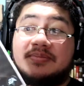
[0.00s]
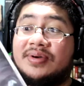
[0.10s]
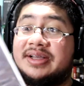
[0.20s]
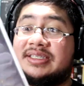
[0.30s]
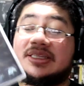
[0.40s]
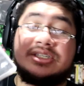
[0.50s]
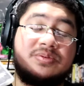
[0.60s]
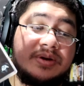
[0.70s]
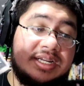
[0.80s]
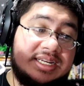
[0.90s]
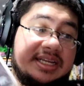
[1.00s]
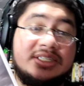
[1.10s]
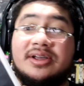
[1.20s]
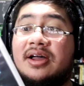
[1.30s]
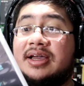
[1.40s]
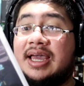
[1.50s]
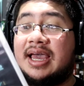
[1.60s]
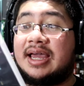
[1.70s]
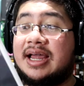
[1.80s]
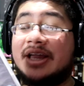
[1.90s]
But this one he did talk,
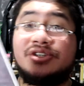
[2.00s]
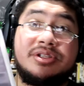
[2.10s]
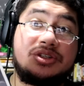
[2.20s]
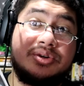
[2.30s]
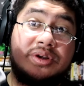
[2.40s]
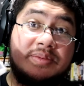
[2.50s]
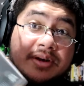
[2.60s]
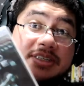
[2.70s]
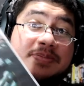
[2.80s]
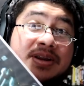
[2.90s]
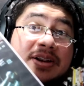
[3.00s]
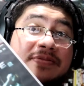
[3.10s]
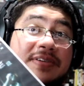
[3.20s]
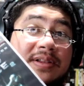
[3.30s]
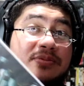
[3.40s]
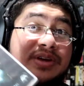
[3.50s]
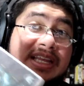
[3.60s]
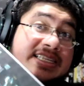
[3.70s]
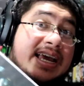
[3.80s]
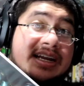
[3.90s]
and I enjoyed the story. The multiplayer felt
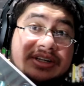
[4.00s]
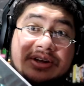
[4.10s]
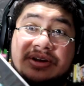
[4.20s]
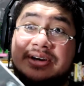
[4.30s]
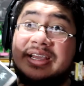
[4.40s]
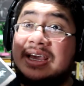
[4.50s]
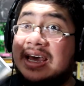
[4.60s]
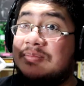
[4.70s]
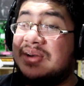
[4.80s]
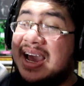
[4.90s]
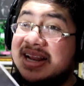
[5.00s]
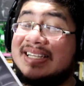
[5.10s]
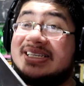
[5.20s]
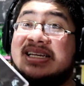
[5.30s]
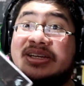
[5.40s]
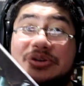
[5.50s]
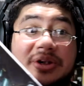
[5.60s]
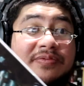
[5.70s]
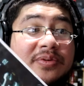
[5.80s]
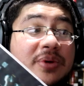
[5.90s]
really tacked on, but I
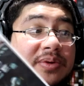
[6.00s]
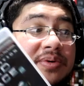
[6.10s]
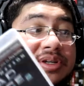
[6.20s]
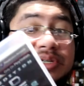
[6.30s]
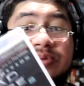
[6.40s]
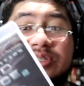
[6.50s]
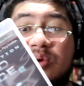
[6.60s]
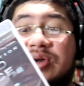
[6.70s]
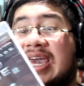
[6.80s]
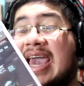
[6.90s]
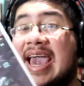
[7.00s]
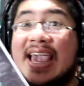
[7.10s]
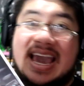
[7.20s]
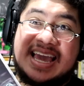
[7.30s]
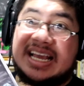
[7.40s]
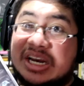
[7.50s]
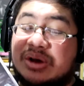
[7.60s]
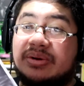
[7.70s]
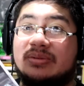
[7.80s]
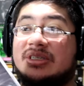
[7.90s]
enjoyed it for what it was. It was okay, you
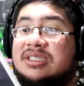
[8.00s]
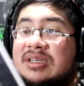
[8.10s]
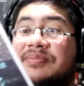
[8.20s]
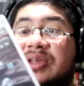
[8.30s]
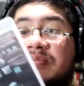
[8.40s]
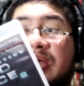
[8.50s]
know, it was just something.